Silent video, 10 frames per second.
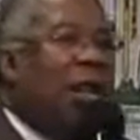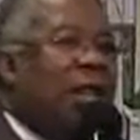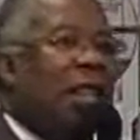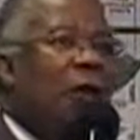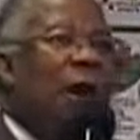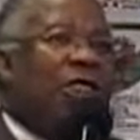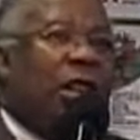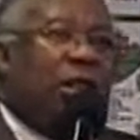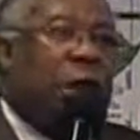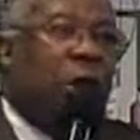until the
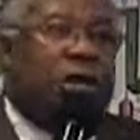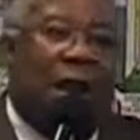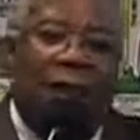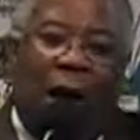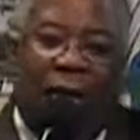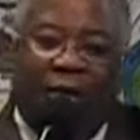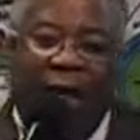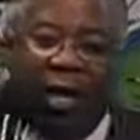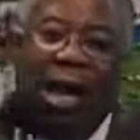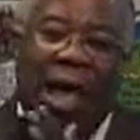restitution of all
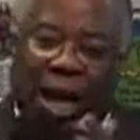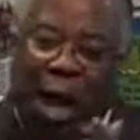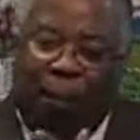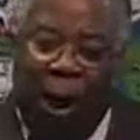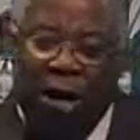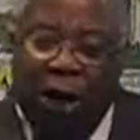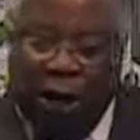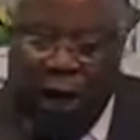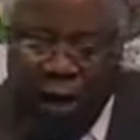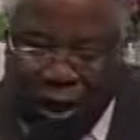things. Yes. To
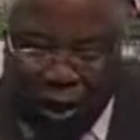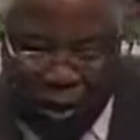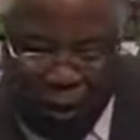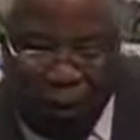Jesus. Yes.